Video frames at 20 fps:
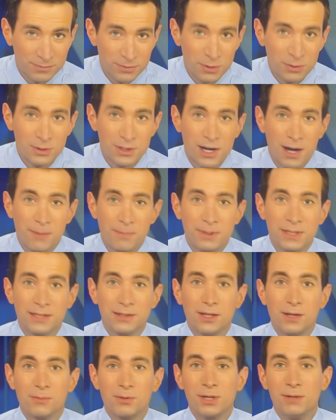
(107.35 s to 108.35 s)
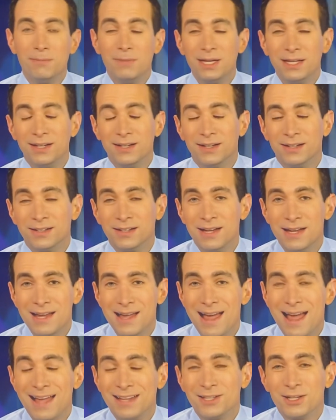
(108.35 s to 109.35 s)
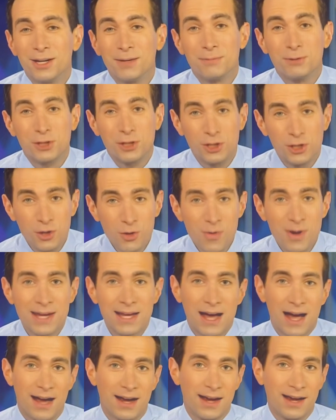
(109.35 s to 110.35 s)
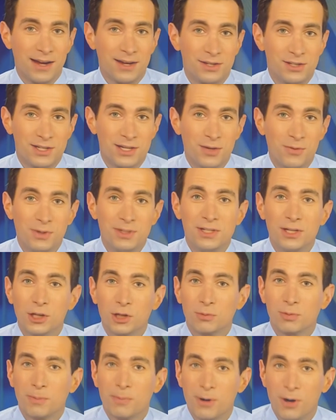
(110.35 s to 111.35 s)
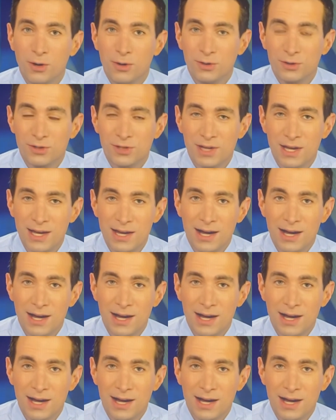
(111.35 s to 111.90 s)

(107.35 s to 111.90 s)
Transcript: whose company Liberty Media ended up suing IAC when Diller proposed